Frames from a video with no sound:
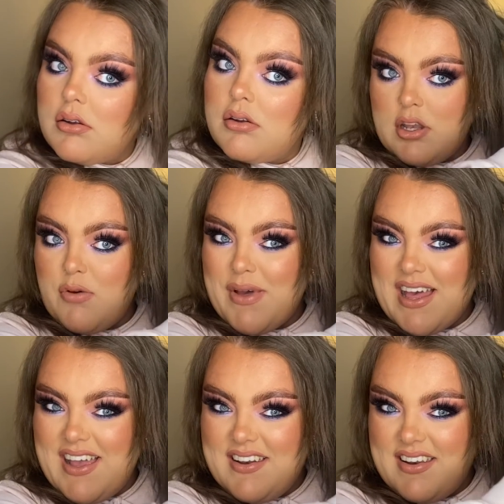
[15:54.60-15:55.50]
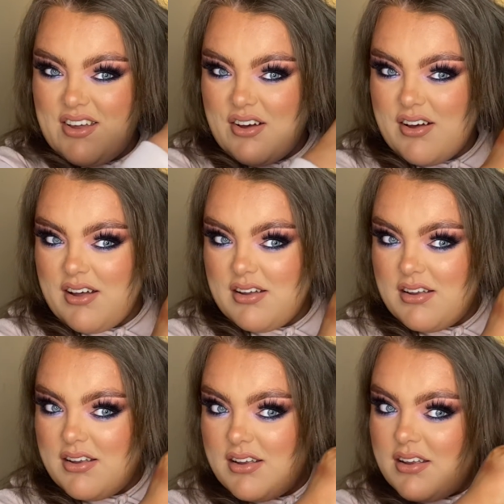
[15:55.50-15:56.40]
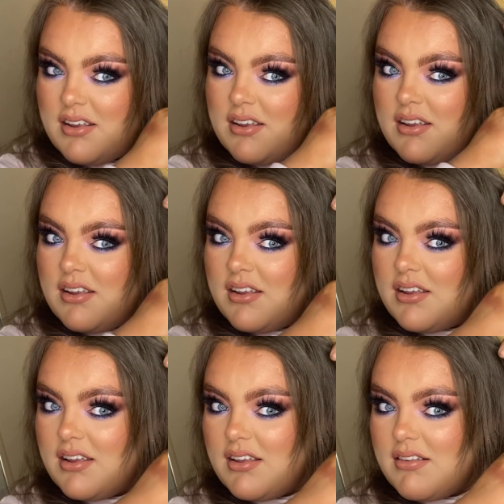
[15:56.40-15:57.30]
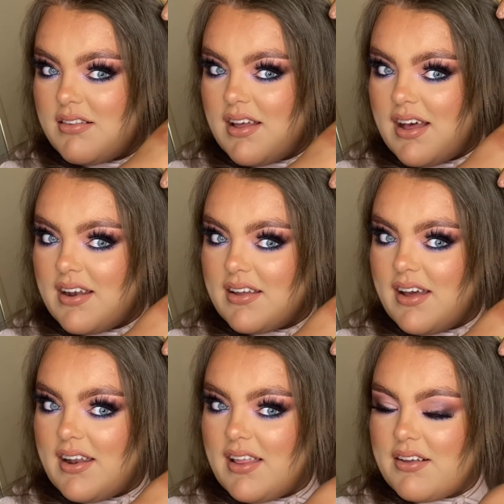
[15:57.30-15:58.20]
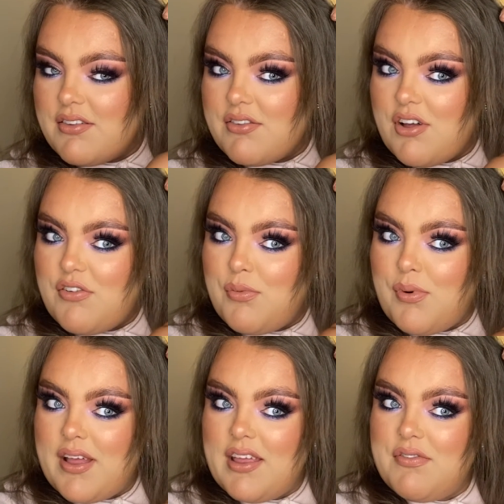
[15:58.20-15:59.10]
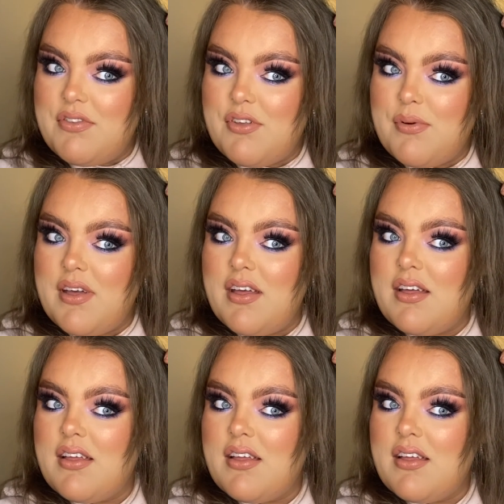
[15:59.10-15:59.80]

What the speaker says: Now my idea is to add kind of like a soft wave to it.